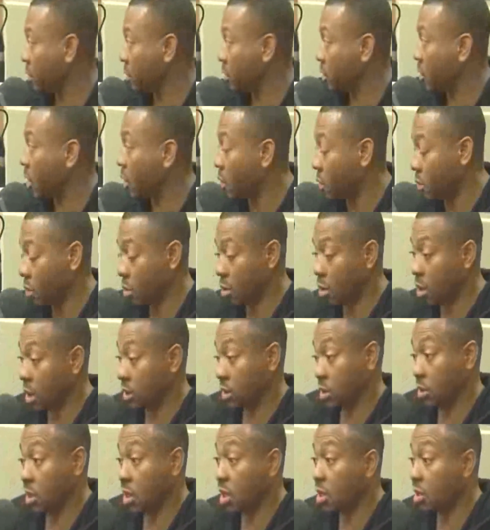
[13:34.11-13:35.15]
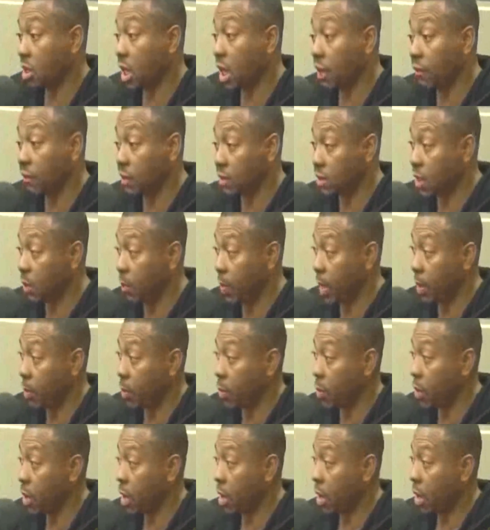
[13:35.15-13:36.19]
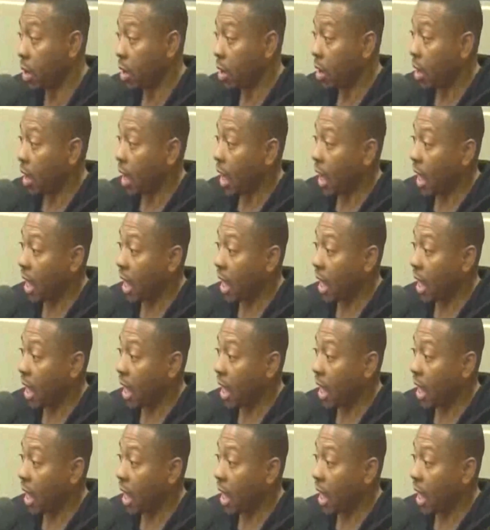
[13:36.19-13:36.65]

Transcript: Mm-hmm. So, you know, that's a good thing for some people. Yeah.